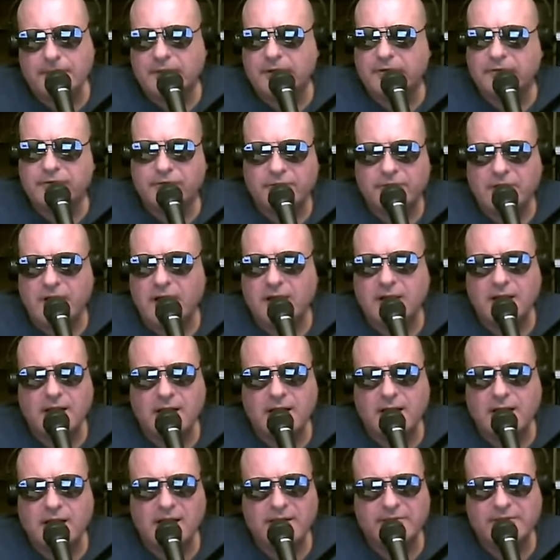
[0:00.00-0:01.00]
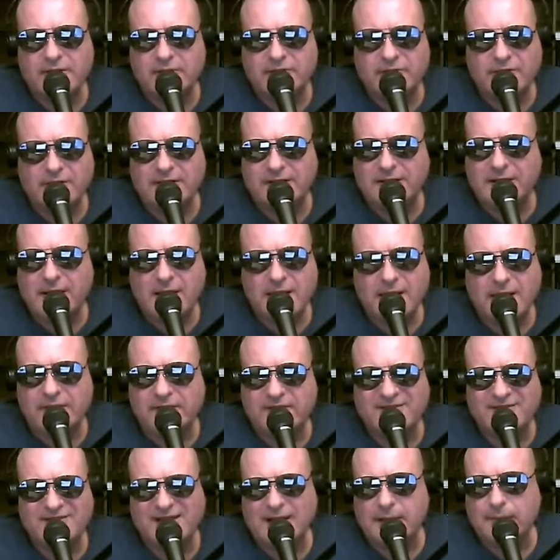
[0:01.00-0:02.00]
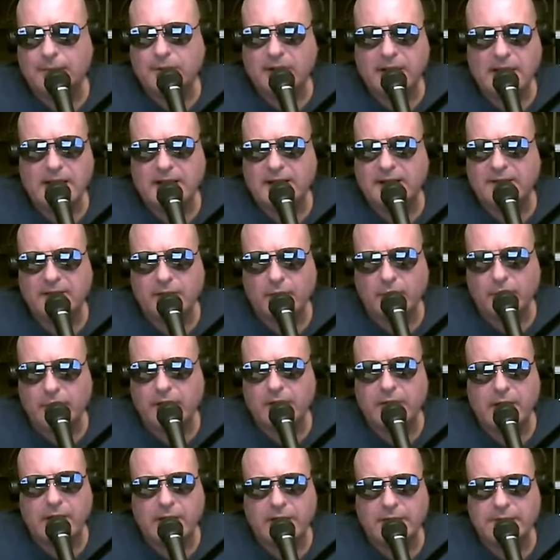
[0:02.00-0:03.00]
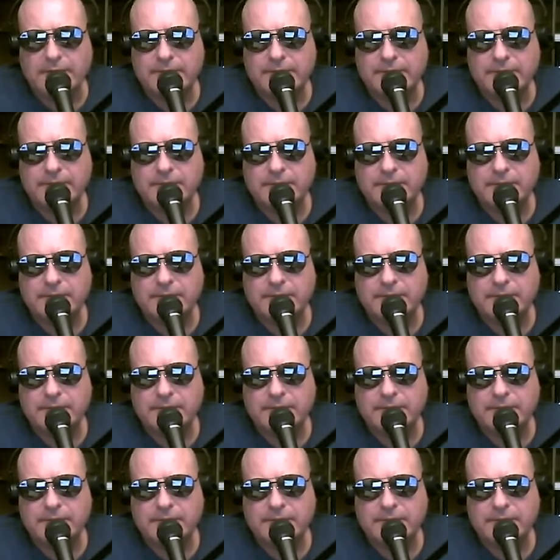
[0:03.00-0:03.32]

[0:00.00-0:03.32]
Because you're not obviously not on the same planet that we're on.